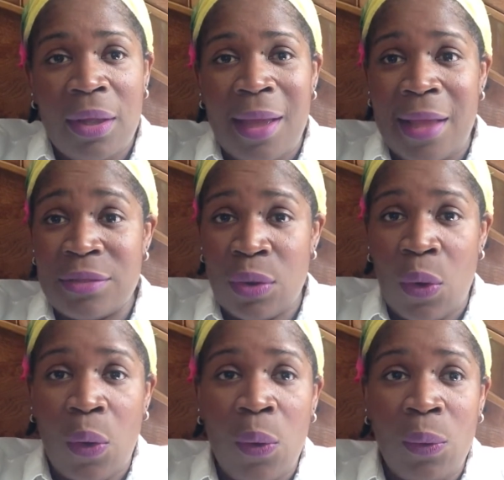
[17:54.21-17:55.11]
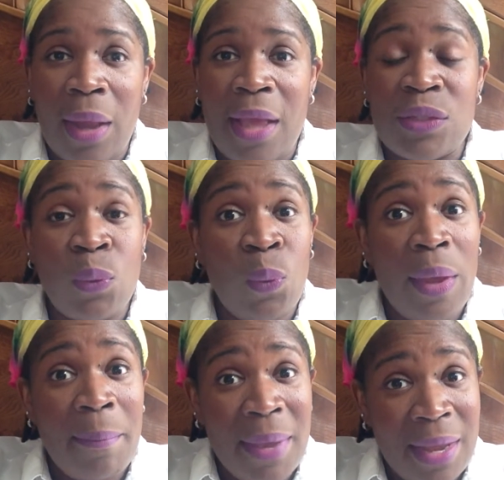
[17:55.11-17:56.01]
as a whole, as
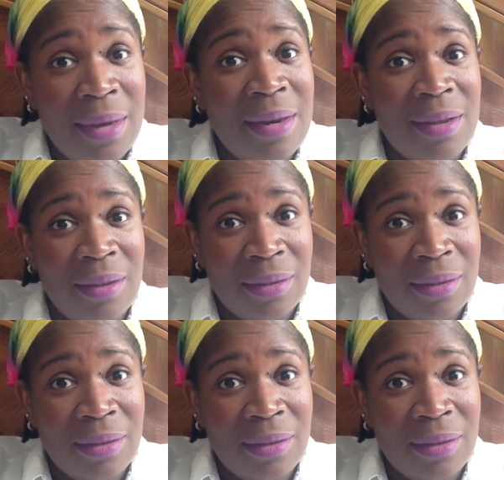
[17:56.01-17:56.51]
women,